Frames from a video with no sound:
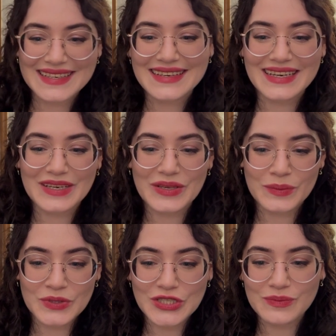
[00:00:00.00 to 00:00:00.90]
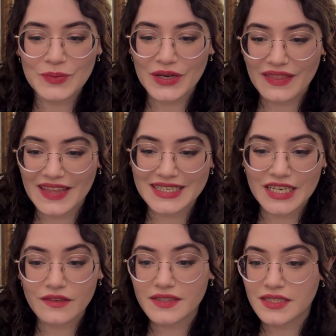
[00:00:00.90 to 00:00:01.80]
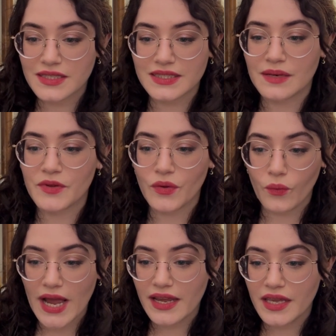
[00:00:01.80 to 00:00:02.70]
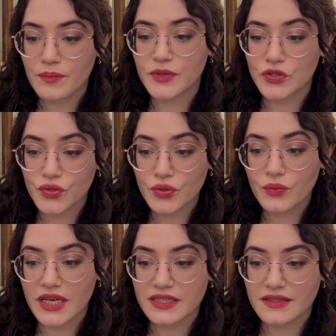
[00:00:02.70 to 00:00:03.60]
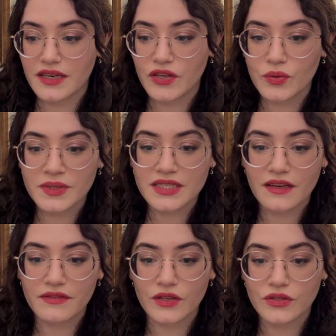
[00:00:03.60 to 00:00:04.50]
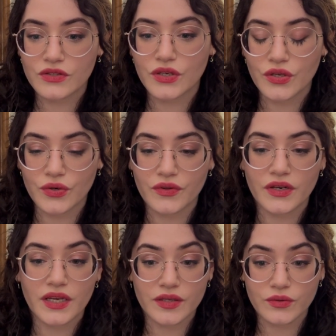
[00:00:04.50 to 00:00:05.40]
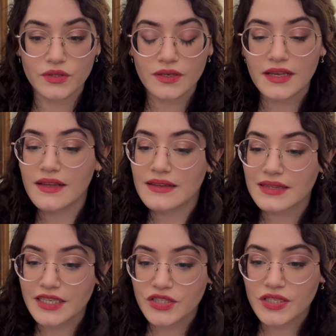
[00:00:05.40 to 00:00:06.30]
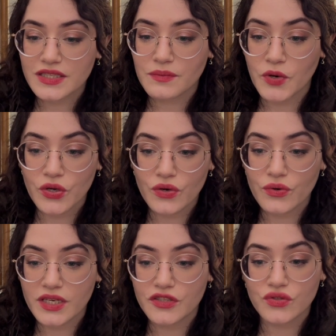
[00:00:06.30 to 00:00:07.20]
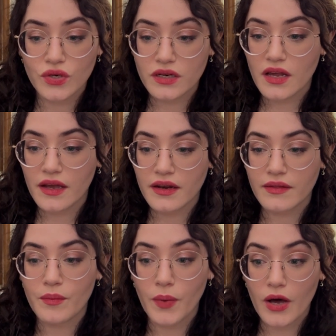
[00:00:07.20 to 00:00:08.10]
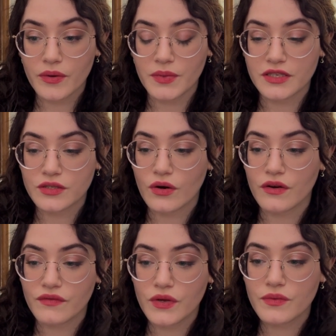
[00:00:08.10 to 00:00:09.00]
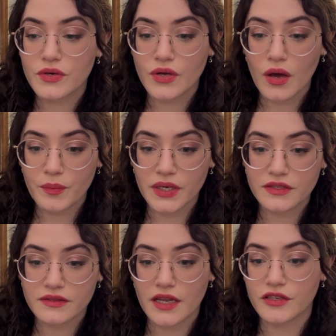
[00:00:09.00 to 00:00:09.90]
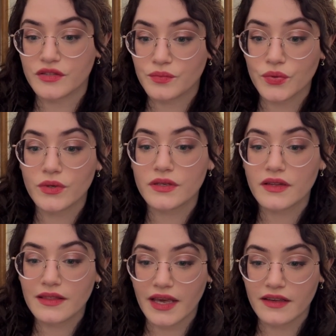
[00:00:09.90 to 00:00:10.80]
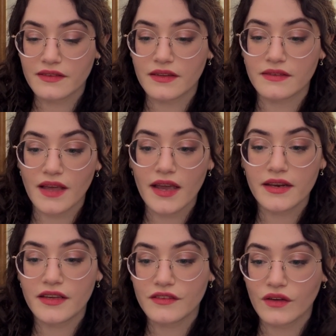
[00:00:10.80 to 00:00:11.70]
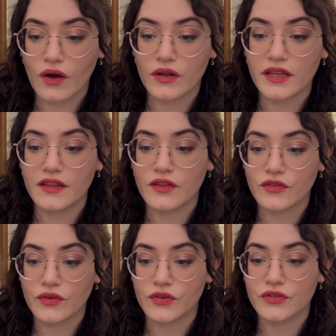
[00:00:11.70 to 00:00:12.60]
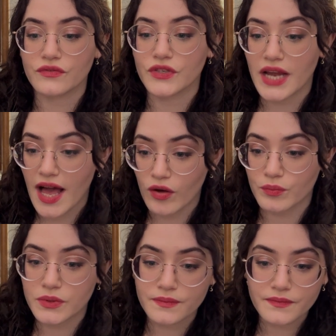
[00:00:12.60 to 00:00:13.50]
A humorous book that delves into some of the wacky but true ways that humans have looked to cure their ills. Leeches, mercury, strychnine, and lobotomies are a few of the topics that explore the lengths society has gone in the search for health.